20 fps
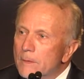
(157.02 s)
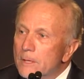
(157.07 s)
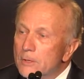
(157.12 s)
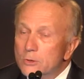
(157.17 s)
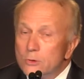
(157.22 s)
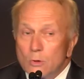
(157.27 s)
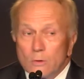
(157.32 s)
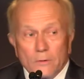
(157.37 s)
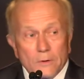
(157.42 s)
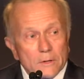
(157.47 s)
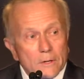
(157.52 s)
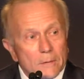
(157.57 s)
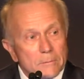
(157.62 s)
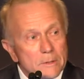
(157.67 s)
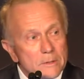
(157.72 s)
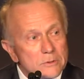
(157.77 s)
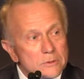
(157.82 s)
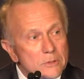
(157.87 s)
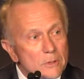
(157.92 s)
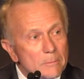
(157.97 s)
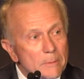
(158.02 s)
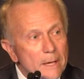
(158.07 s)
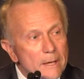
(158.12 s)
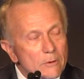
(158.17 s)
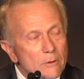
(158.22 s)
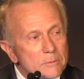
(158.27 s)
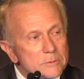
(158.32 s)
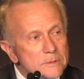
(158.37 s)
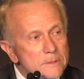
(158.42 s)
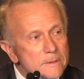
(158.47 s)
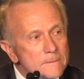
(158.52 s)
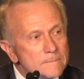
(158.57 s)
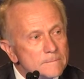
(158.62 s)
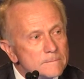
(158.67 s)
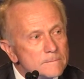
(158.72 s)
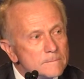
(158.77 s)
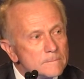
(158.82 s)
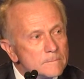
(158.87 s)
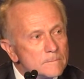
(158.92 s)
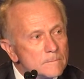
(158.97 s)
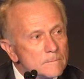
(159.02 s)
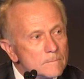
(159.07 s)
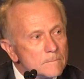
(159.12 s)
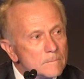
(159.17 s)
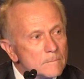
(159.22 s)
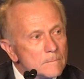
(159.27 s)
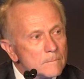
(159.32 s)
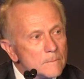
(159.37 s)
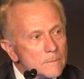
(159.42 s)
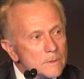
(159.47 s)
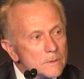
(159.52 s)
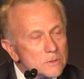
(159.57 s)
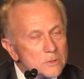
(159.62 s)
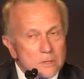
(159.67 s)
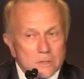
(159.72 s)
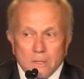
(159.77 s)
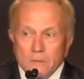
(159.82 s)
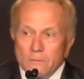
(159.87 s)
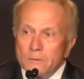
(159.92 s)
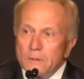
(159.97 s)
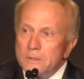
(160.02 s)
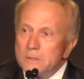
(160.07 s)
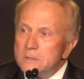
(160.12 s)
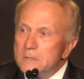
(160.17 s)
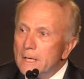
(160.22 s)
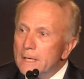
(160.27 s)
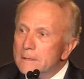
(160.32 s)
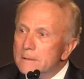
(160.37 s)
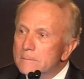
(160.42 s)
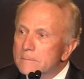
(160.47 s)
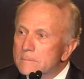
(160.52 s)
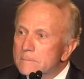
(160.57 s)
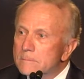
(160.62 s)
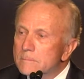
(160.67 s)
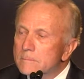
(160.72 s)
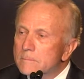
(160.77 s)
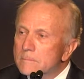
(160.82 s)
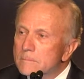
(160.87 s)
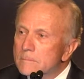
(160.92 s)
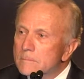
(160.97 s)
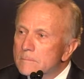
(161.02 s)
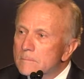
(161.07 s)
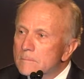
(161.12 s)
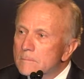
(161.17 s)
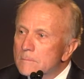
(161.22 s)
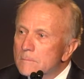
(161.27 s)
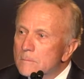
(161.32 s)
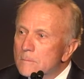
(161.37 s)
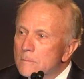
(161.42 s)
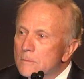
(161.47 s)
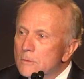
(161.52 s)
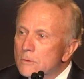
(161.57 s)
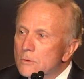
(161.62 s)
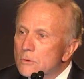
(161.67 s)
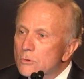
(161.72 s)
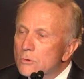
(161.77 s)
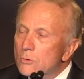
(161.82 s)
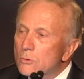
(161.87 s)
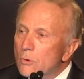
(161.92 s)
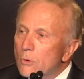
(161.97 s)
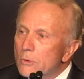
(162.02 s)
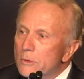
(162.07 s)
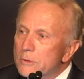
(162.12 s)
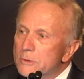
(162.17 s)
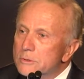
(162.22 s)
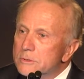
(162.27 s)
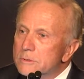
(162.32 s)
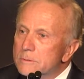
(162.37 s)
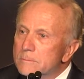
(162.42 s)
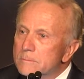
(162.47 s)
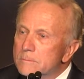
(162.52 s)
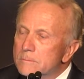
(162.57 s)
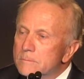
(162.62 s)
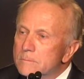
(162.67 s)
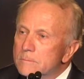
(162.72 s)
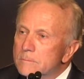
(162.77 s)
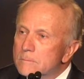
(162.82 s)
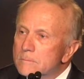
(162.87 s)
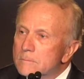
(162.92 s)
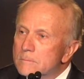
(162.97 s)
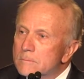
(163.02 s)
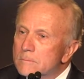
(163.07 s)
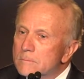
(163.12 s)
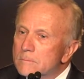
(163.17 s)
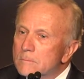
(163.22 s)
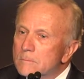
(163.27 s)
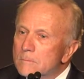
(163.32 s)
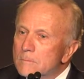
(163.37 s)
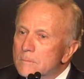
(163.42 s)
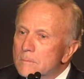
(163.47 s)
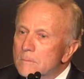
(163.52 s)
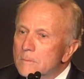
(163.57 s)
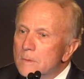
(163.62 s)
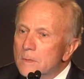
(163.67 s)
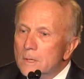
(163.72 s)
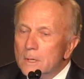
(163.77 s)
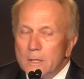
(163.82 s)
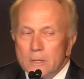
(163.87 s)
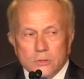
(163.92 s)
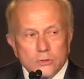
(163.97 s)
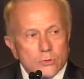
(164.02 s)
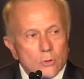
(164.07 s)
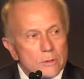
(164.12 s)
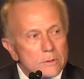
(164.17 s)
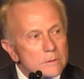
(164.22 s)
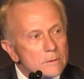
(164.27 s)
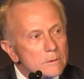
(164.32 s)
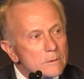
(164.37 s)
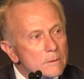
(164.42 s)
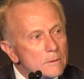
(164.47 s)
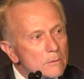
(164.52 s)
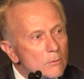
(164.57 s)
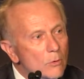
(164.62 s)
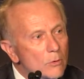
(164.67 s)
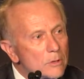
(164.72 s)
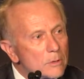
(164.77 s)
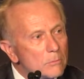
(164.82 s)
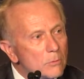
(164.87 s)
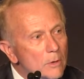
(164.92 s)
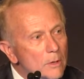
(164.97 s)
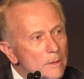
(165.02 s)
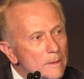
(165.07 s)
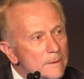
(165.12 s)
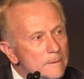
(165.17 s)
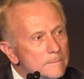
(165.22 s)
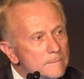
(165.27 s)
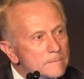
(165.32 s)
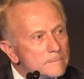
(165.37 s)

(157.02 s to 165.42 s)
He took over a company that was near bankruptcy, significant debt, new owners, and a short order book.